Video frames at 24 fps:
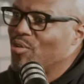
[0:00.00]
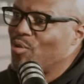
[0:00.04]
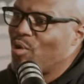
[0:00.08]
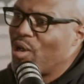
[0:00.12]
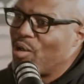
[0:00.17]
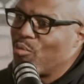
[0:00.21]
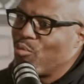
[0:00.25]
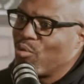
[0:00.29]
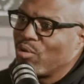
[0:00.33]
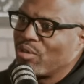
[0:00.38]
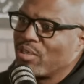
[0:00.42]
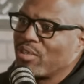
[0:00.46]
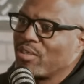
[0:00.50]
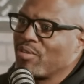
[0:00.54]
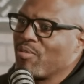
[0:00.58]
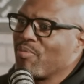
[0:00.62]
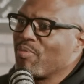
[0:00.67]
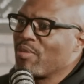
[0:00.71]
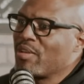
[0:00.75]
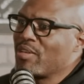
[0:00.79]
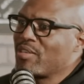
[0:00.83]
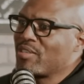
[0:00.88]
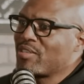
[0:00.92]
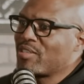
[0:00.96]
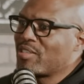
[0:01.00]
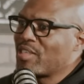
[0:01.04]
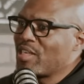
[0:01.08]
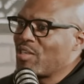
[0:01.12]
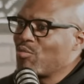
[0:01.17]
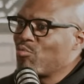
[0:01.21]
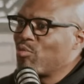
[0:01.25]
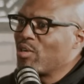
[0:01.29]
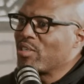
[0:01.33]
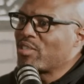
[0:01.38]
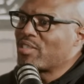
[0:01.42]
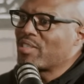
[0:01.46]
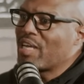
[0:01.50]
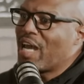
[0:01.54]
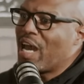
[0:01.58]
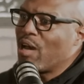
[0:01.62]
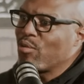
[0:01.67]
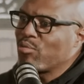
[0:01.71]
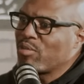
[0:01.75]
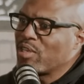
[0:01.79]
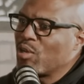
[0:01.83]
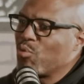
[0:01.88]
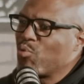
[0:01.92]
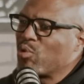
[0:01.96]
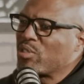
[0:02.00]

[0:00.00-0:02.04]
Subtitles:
or I want to see what's out there?